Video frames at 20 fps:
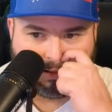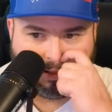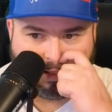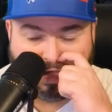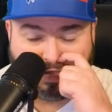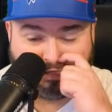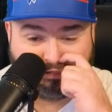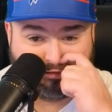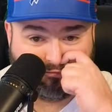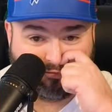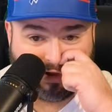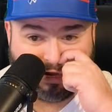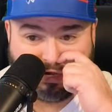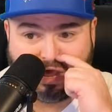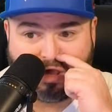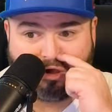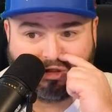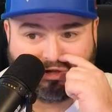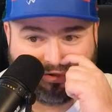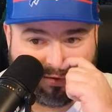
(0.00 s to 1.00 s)
As of right
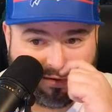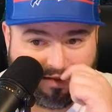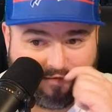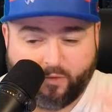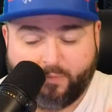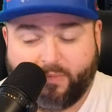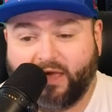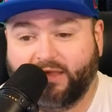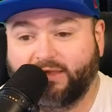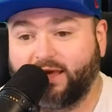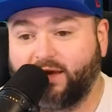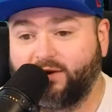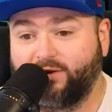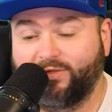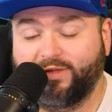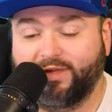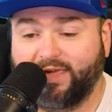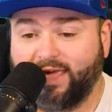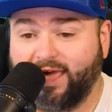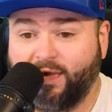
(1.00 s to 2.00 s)
now, I don't have a bet down
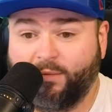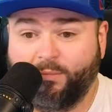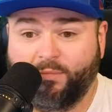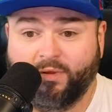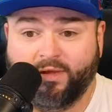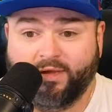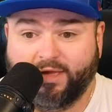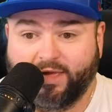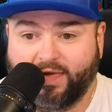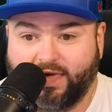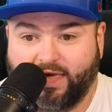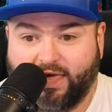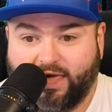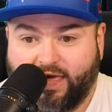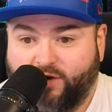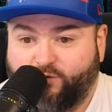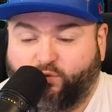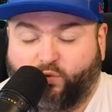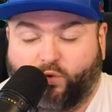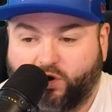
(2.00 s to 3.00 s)
in the game.
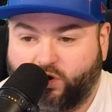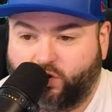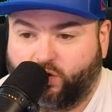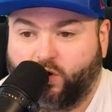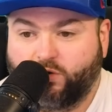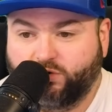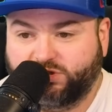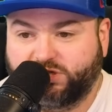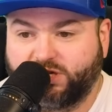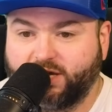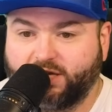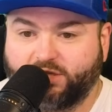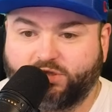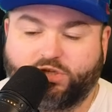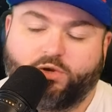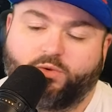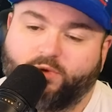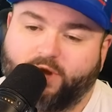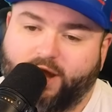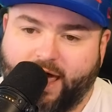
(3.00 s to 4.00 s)
If we're closing at
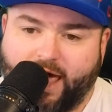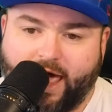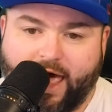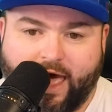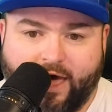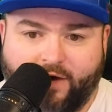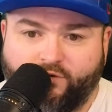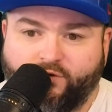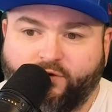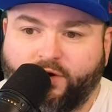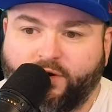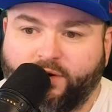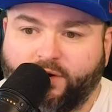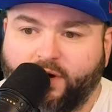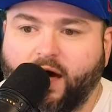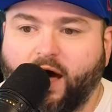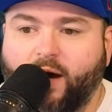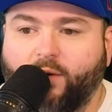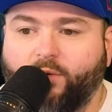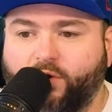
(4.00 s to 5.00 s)
2.5,
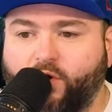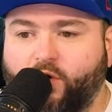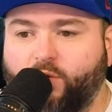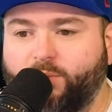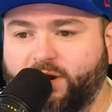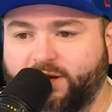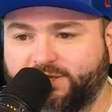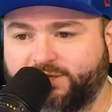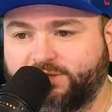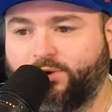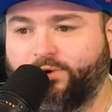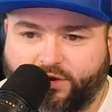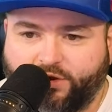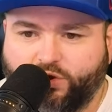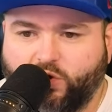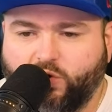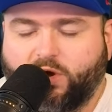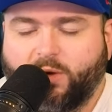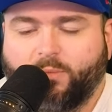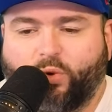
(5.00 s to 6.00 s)
I would go Minnesota.
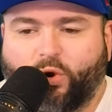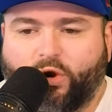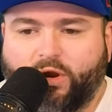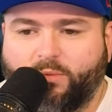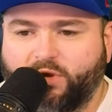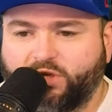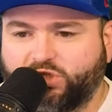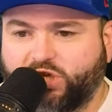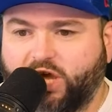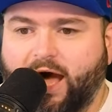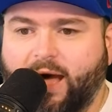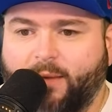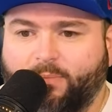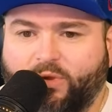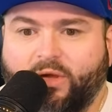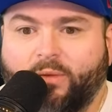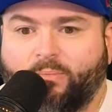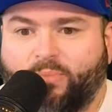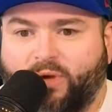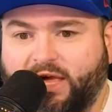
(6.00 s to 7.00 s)
You can pretty much
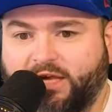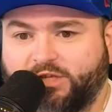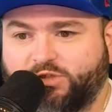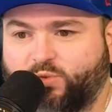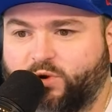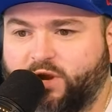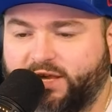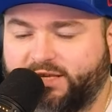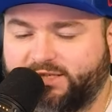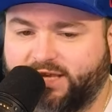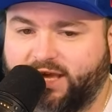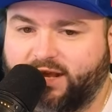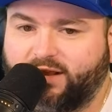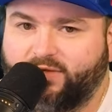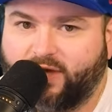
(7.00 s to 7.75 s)
copy and paste what I said in the